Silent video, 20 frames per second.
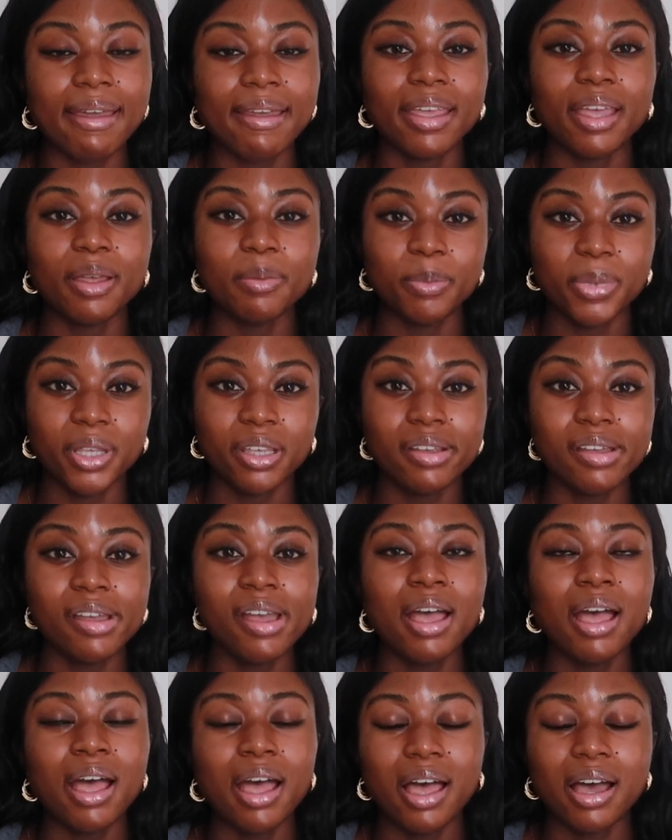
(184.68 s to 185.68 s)
A and B
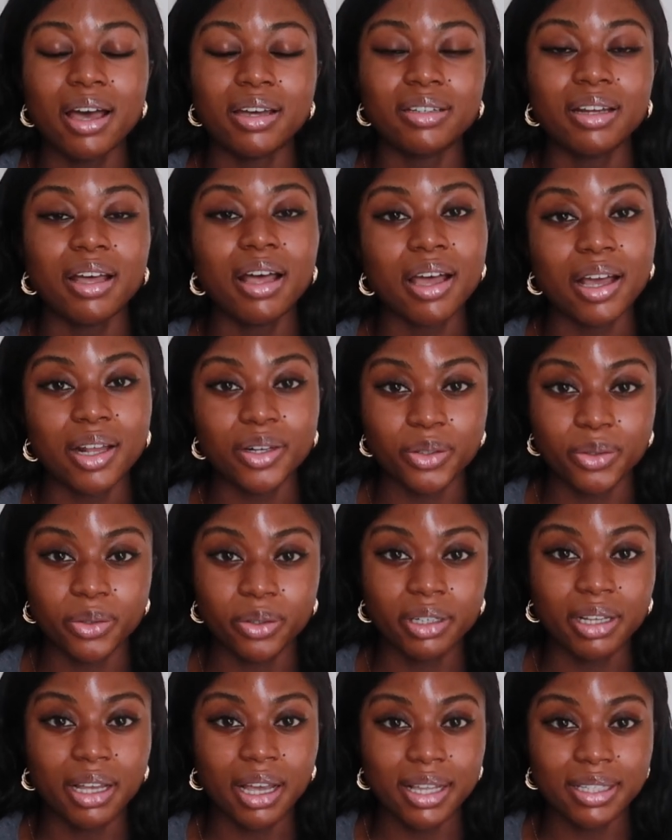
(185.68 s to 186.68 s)
and
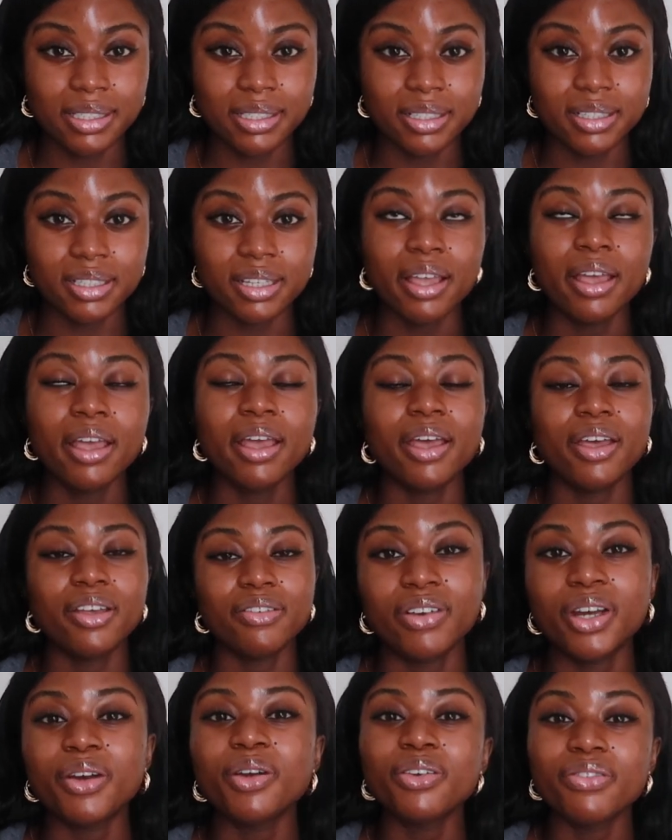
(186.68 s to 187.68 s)
hyaluronic acid, a
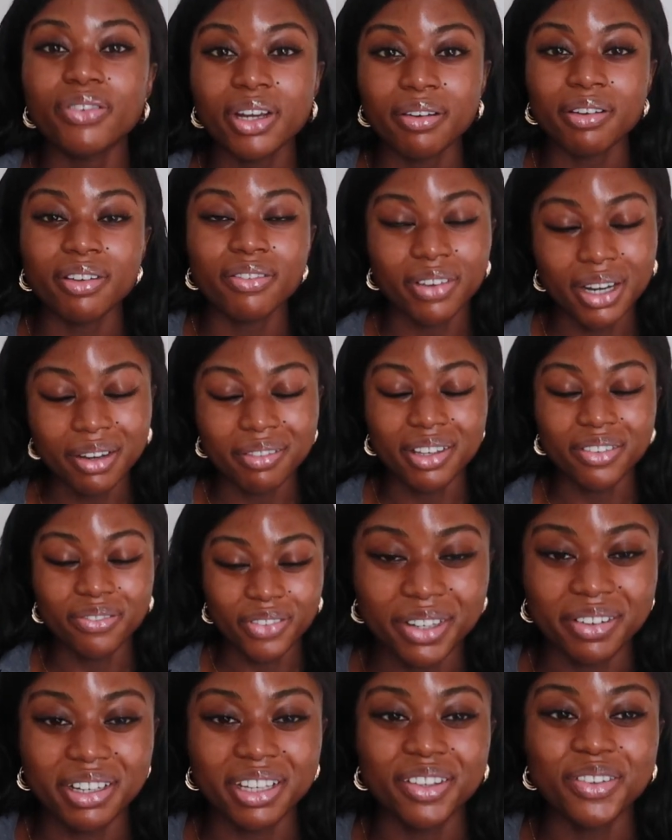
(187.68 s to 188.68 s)
very very very
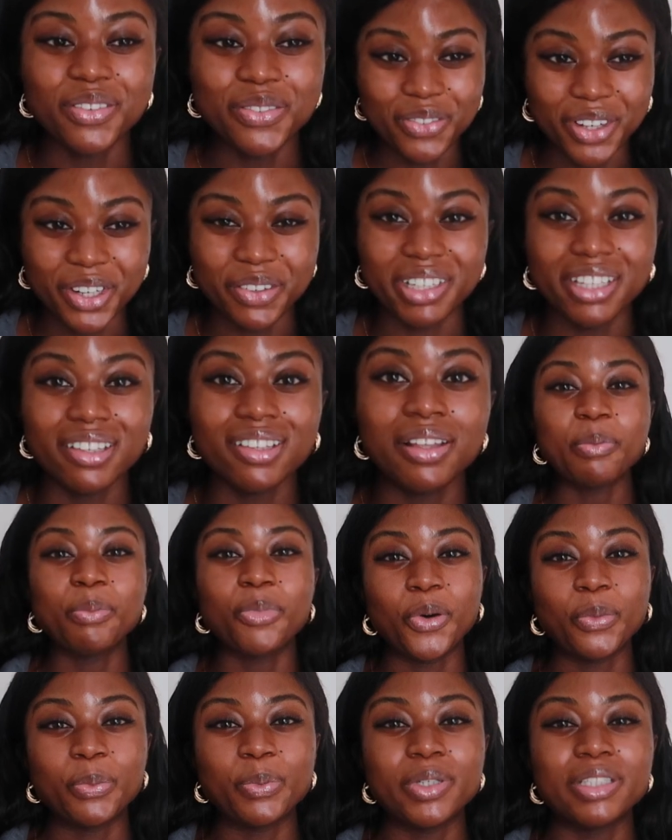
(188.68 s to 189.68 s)
very very
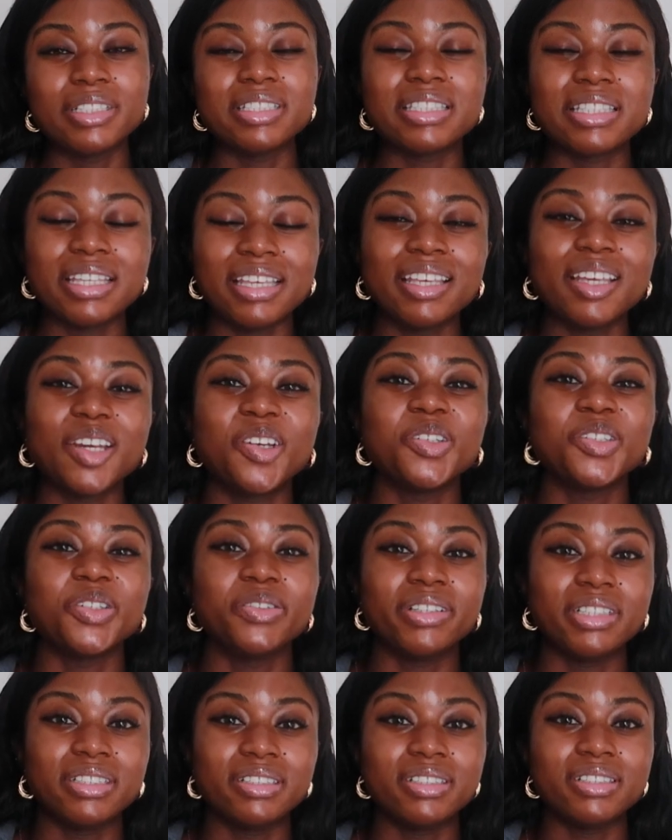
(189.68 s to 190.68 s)
popular skincare
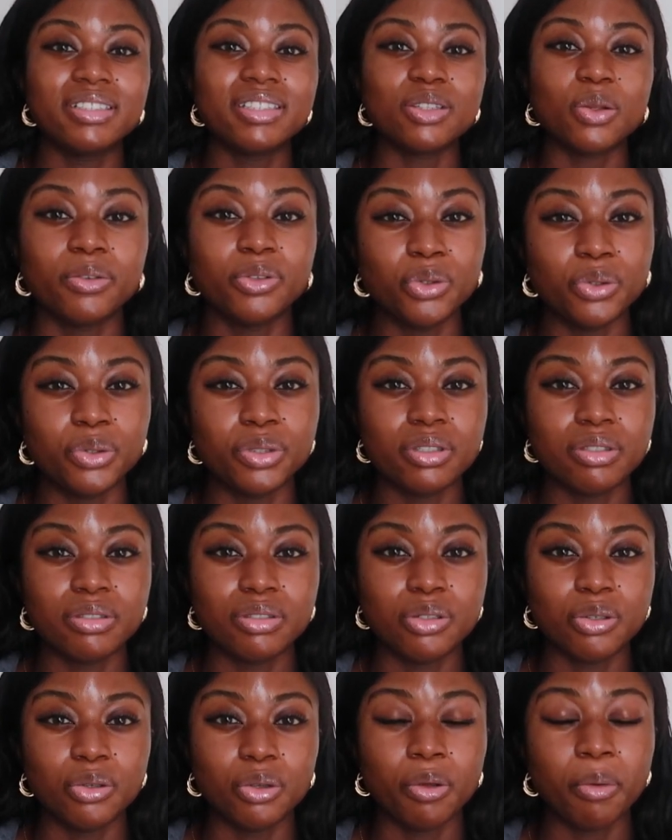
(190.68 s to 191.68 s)
ingredient used
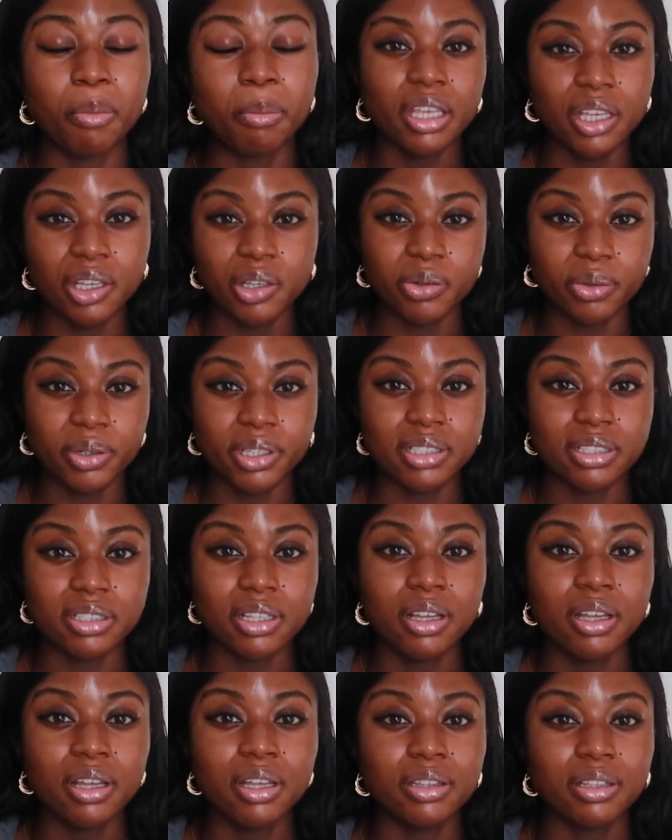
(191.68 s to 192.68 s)
to increase
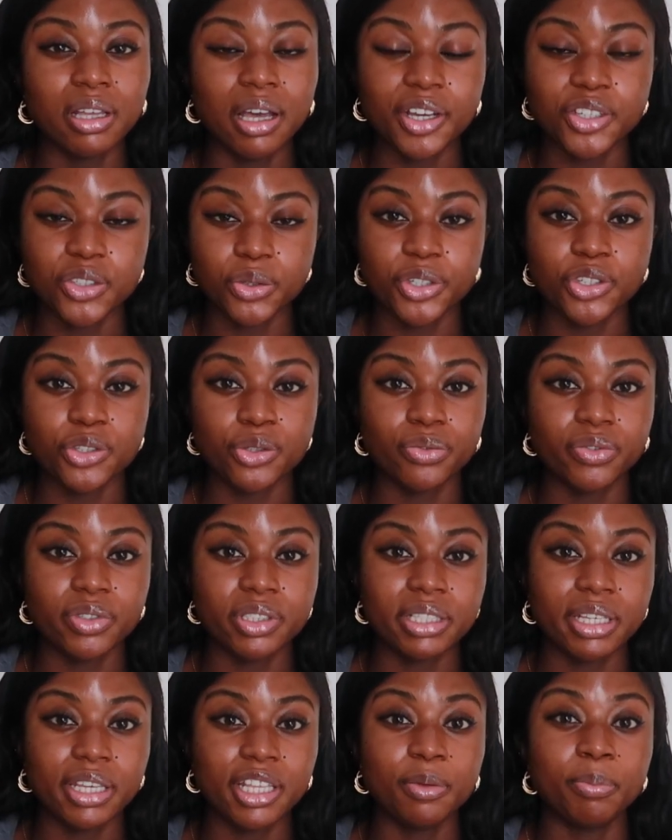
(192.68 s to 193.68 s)
the hydration of your
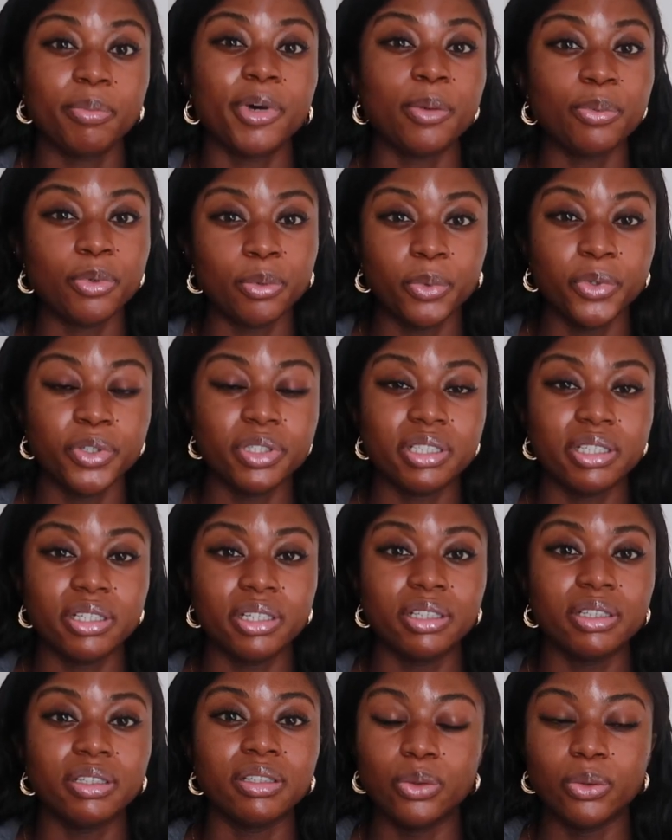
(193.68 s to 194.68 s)
skin by
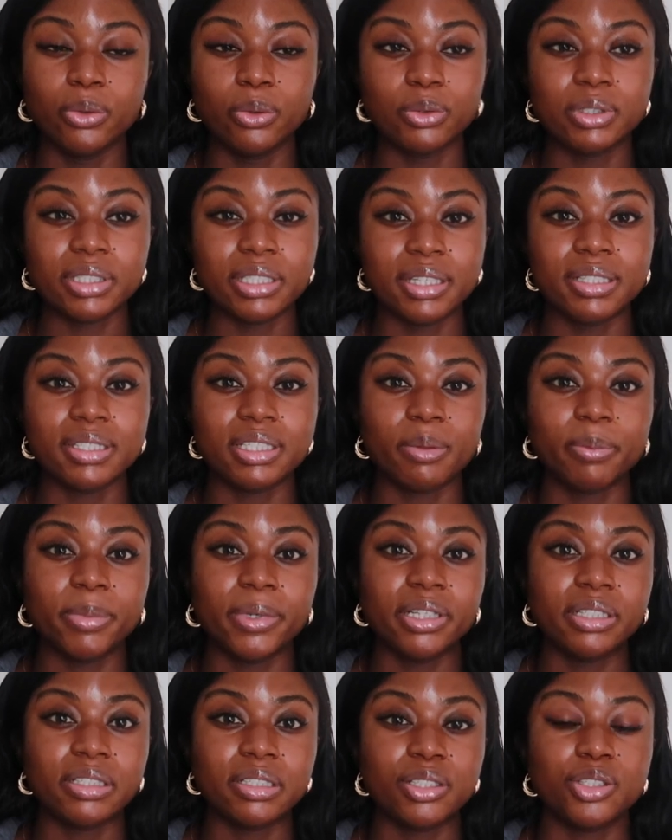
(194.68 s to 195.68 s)
promoting your skin's
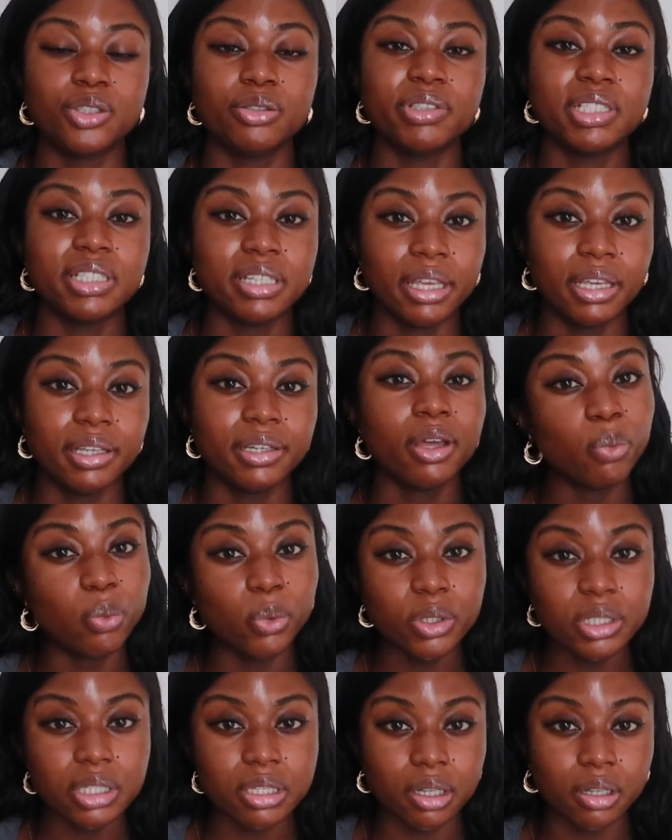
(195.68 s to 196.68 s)
ability to retain
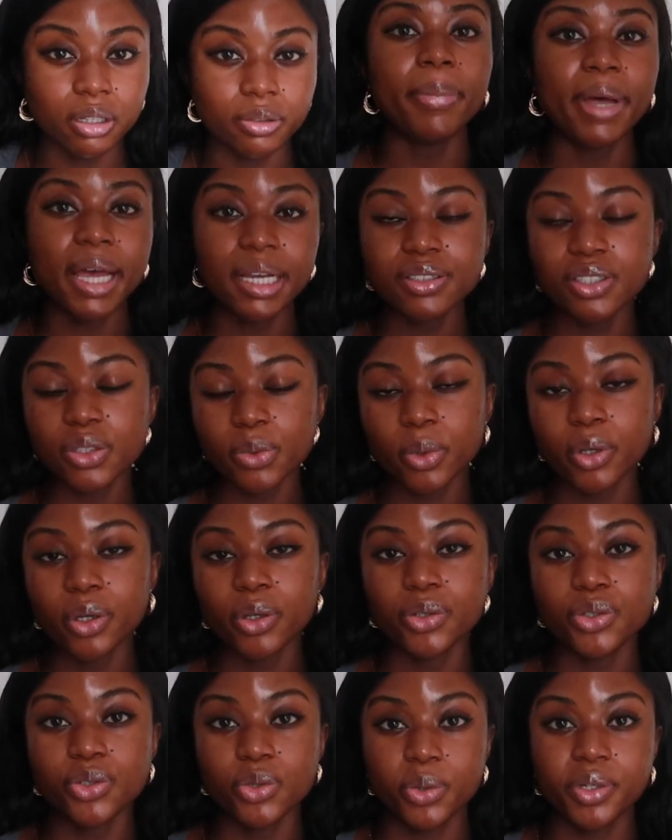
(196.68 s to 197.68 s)
water. Back to what
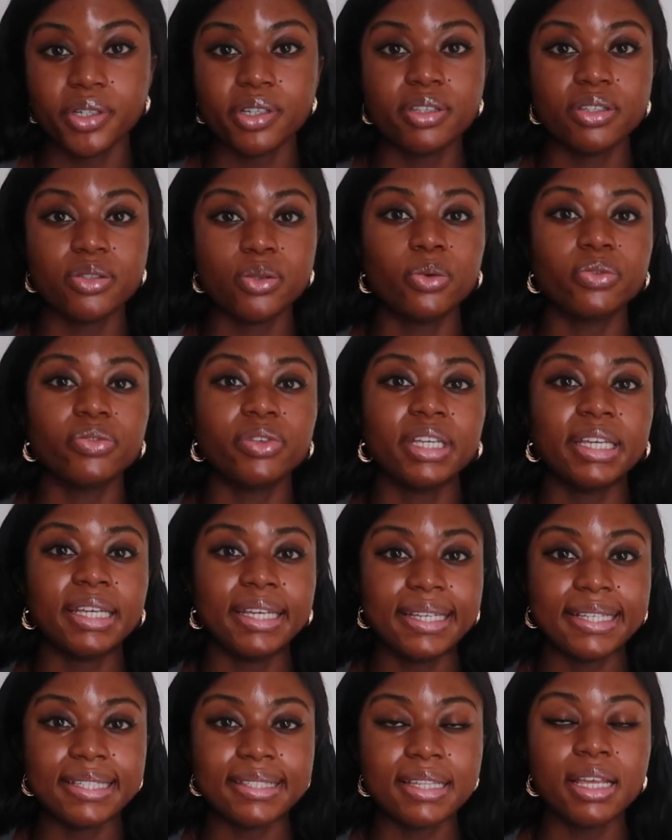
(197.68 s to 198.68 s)
chondroitin
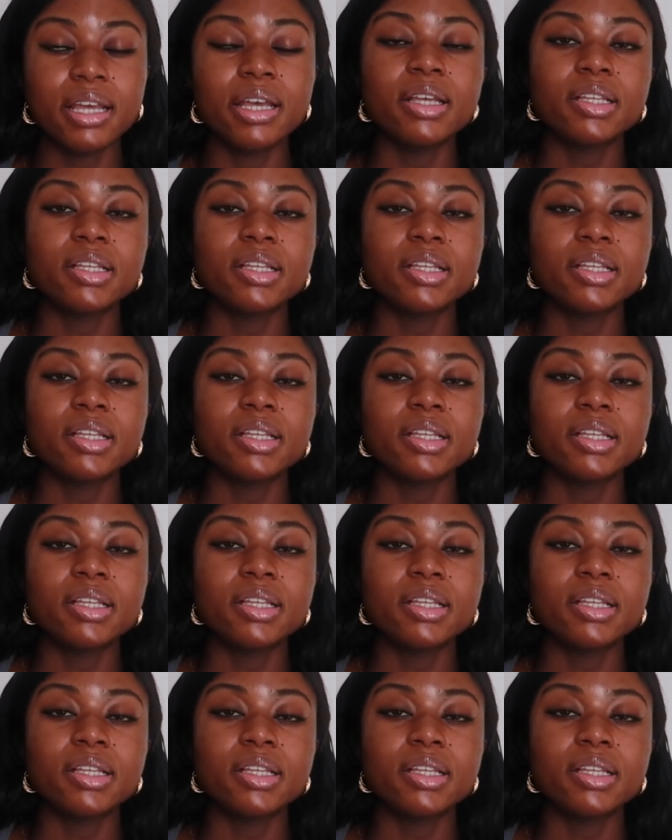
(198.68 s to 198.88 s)
sulfate is.